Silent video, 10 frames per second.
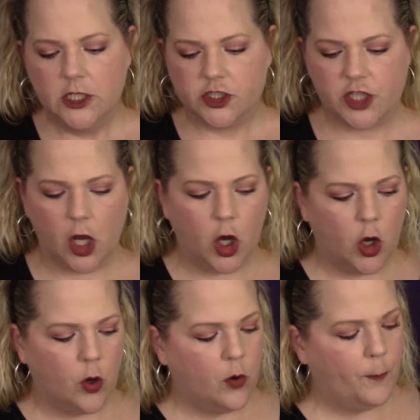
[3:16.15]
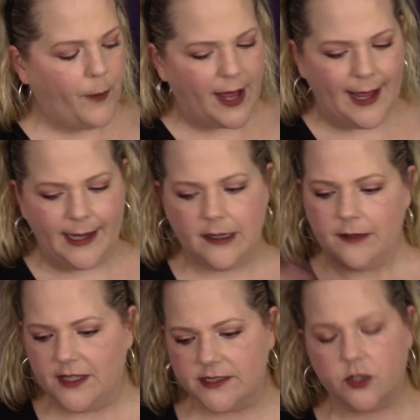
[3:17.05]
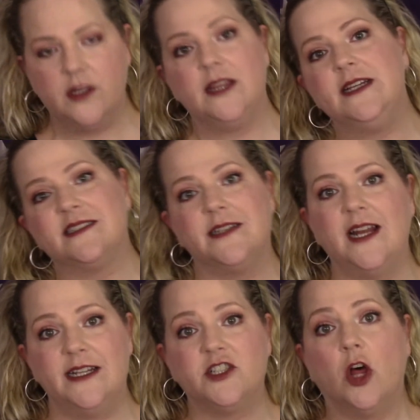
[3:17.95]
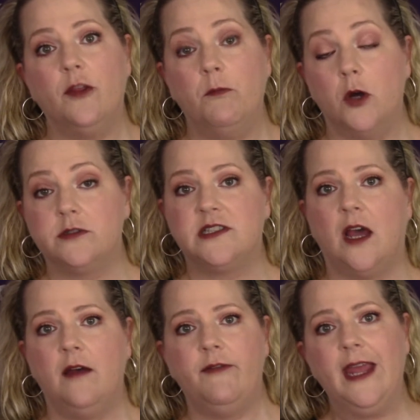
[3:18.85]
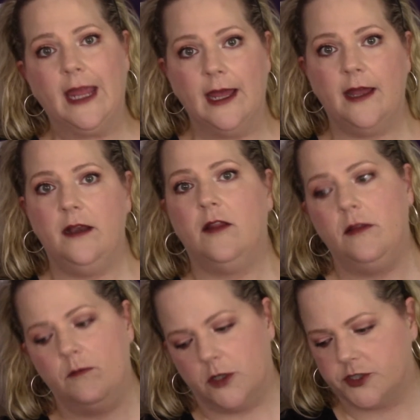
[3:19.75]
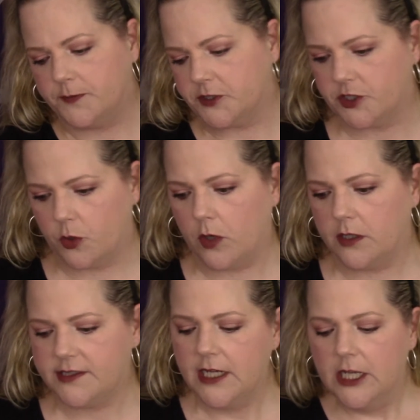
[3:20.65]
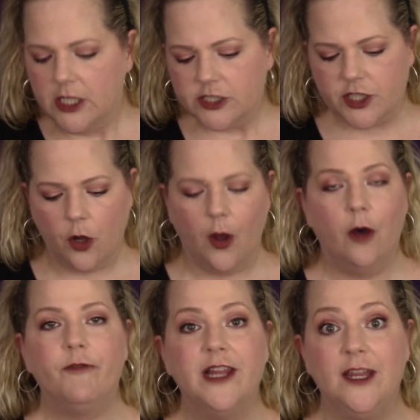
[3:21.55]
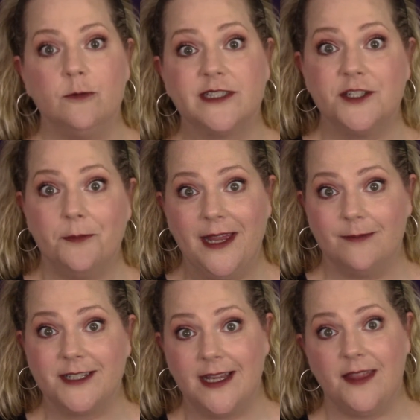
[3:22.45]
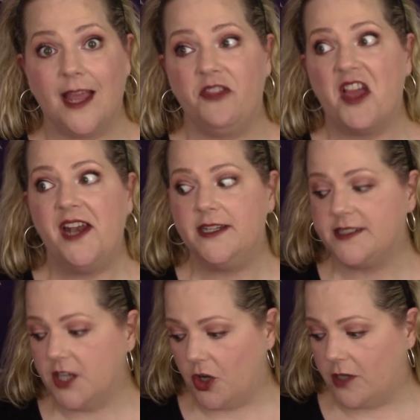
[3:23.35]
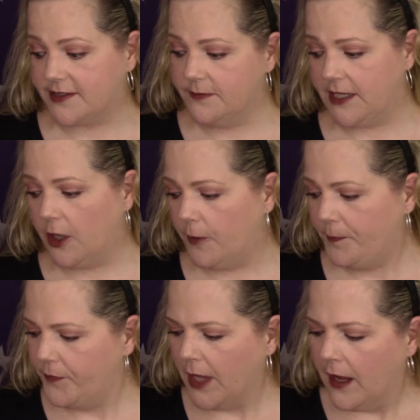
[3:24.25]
So, but these are the things that I saw the most of in the multiple stores. So hopefully you will still be able to get that. That is an awesome deal.